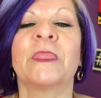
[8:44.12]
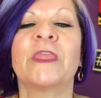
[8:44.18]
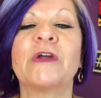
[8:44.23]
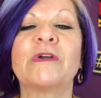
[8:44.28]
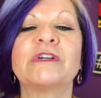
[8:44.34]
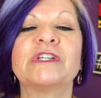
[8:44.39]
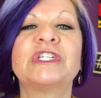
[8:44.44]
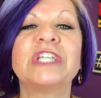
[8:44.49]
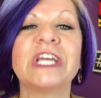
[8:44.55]

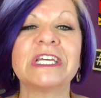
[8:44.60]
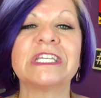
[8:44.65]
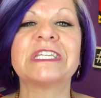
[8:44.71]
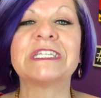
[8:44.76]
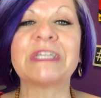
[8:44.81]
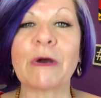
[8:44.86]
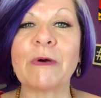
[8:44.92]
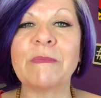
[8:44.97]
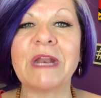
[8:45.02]
There's
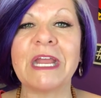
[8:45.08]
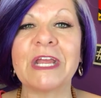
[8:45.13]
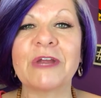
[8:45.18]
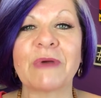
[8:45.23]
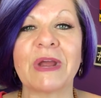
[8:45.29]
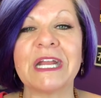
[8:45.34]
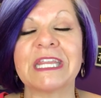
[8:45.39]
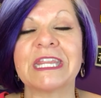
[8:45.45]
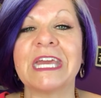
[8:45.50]
just so many
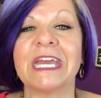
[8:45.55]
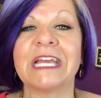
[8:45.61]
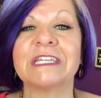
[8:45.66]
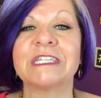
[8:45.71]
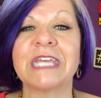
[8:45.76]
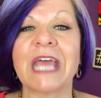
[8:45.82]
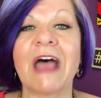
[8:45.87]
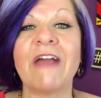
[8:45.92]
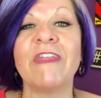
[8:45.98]
great
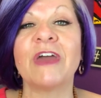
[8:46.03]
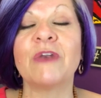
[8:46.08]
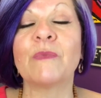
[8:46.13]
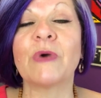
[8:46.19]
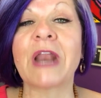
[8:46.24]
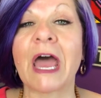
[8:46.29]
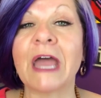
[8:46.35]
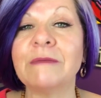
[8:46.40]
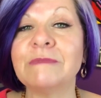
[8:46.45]
things. And then
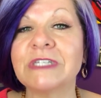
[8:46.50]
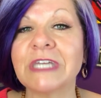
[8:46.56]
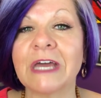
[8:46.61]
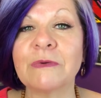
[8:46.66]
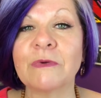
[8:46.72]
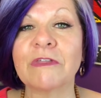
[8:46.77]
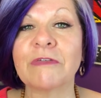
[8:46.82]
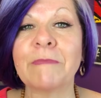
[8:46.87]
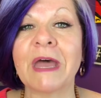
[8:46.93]
when I'm
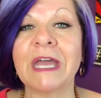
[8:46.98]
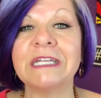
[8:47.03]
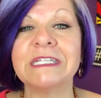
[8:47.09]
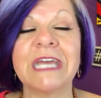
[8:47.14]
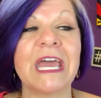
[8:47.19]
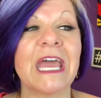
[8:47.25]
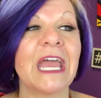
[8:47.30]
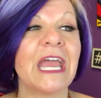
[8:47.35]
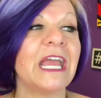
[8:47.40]
done with my
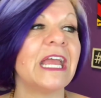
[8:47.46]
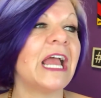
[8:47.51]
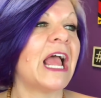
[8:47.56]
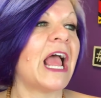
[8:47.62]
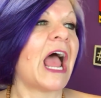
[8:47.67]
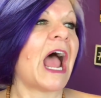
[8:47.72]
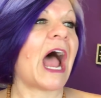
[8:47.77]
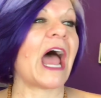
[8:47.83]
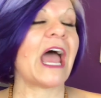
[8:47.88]
day,
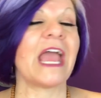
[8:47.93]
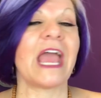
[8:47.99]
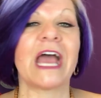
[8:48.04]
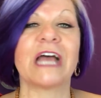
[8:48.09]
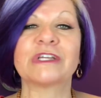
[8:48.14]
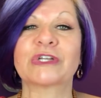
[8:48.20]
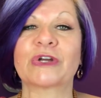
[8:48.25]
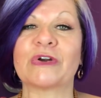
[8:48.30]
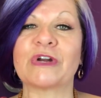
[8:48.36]
I
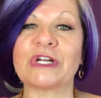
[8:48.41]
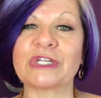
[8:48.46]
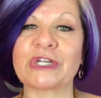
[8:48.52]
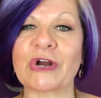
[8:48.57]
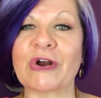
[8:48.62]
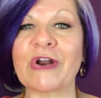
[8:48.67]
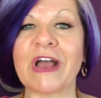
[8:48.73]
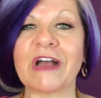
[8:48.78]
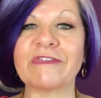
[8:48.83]
ask her to
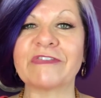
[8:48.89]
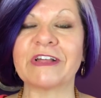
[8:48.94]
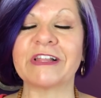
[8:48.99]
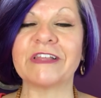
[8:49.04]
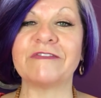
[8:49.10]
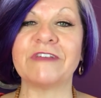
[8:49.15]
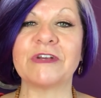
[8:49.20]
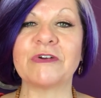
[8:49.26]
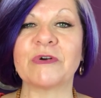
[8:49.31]
turn off the
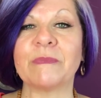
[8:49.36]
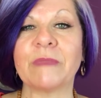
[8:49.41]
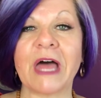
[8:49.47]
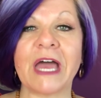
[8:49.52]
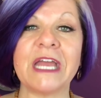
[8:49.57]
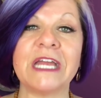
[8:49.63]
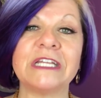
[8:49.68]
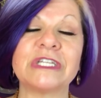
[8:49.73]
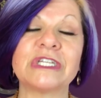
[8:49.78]
living room
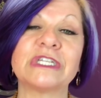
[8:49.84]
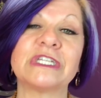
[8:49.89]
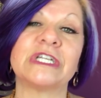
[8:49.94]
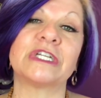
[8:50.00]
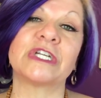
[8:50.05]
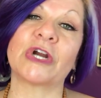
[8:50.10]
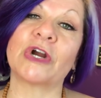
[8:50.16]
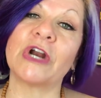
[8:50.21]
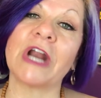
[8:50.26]
lights, to
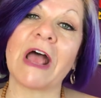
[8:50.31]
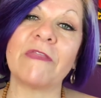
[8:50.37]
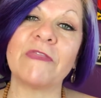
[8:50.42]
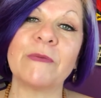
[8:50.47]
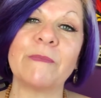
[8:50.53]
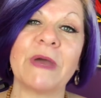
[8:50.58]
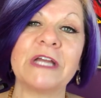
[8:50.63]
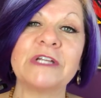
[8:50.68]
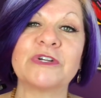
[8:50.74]
turn on
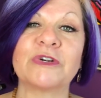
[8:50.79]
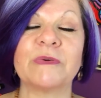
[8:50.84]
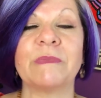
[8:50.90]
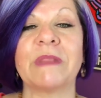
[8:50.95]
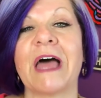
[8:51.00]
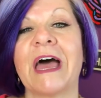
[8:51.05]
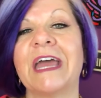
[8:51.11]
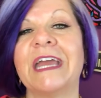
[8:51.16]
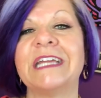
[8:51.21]
the bedroom
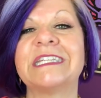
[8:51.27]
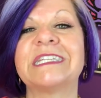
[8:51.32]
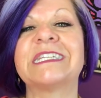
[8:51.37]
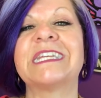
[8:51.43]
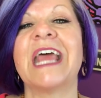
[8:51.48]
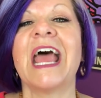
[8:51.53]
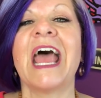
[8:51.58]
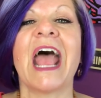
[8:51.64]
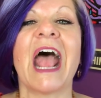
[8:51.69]

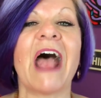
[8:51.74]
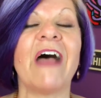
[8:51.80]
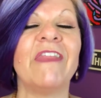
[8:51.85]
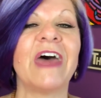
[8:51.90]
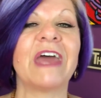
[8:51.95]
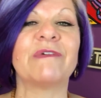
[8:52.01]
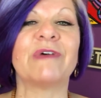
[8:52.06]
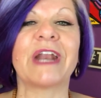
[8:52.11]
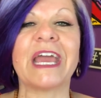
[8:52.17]
lights. And
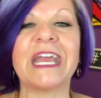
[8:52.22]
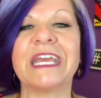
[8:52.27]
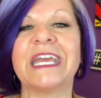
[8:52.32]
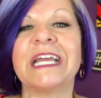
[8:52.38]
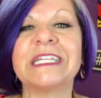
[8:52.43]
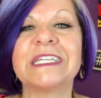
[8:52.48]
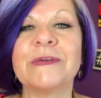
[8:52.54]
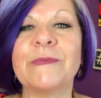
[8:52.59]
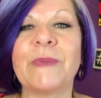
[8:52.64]
then when I
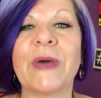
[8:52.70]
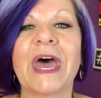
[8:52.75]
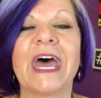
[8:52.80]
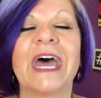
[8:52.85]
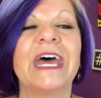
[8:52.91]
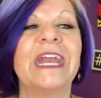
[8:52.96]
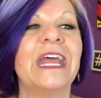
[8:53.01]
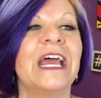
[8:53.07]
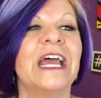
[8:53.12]
get to
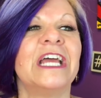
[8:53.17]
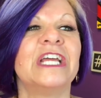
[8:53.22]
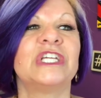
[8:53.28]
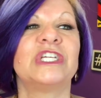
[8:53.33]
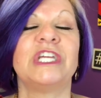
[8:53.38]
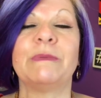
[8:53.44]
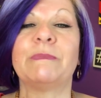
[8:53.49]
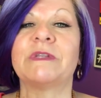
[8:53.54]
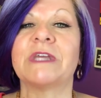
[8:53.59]
bed,
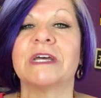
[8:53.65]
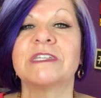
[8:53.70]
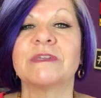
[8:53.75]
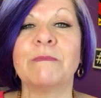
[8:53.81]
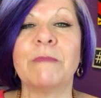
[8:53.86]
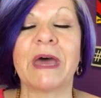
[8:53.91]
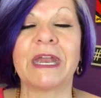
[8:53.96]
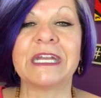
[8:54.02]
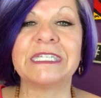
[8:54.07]
she does
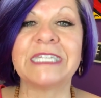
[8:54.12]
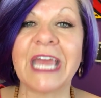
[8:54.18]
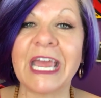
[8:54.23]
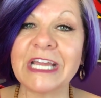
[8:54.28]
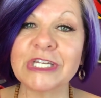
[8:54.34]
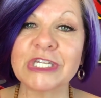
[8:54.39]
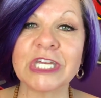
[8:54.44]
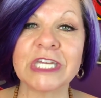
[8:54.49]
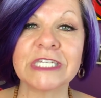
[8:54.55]

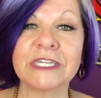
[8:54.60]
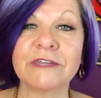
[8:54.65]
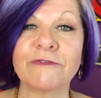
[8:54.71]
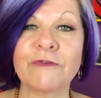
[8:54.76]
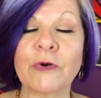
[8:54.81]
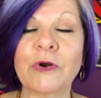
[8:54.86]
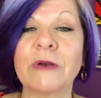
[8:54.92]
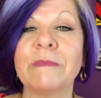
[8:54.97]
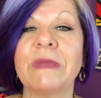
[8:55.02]
meditations
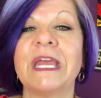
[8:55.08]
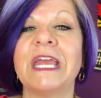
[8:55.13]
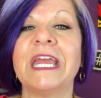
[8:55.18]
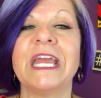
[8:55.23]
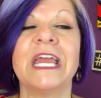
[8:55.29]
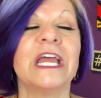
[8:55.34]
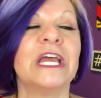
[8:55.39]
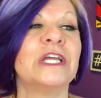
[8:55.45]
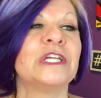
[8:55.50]
for
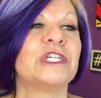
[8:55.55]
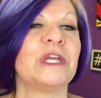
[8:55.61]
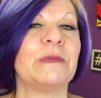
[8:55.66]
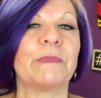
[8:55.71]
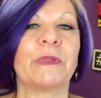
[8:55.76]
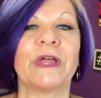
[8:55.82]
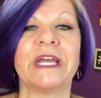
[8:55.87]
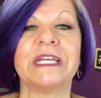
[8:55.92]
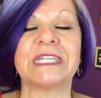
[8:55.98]
me. She
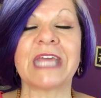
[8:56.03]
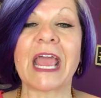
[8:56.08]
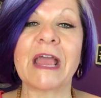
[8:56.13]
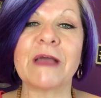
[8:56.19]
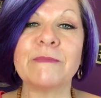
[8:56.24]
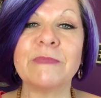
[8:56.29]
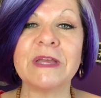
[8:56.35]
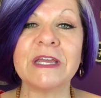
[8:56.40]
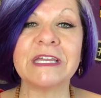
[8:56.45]
plays
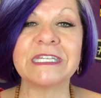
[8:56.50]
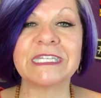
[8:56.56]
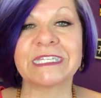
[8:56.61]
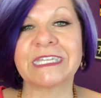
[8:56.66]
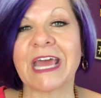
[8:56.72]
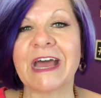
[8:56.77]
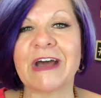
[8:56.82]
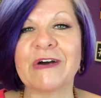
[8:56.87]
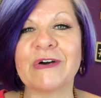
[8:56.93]
ambient
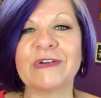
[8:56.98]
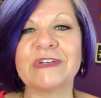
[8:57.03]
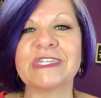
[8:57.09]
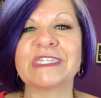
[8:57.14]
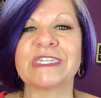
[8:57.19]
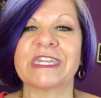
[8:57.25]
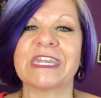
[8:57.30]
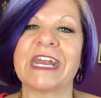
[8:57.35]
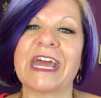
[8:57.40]
sounds
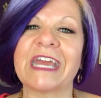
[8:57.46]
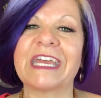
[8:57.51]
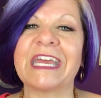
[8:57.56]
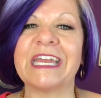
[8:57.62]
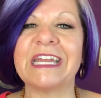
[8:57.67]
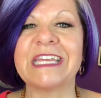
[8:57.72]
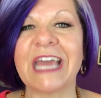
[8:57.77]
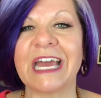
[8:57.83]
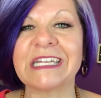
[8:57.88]
so that I
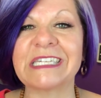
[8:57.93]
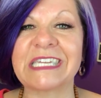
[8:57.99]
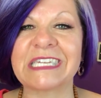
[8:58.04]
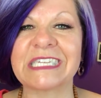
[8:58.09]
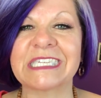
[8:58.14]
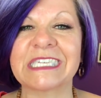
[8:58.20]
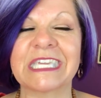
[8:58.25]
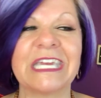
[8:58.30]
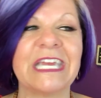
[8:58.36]
can get to
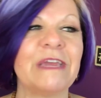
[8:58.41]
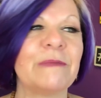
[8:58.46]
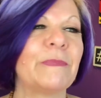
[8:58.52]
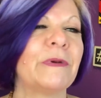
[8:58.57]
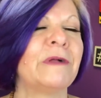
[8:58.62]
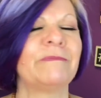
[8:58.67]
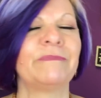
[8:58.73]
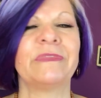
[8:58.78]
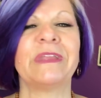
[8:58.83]
sleep.
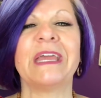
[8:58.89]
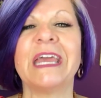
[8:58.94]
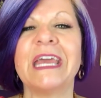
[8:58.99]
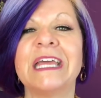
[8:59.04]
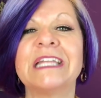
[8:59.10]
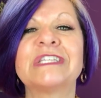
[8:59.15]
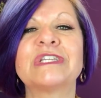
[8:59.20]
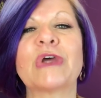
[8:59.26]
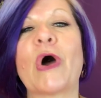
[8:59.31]

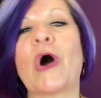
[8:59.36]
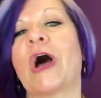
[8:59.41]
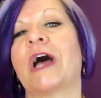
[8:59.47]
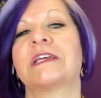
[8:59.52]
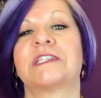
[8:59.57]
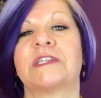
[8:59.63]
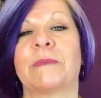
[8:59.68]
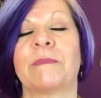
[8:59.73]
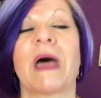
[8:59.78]
It's
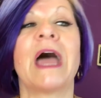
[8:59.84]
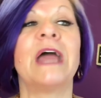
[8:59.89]
awesome.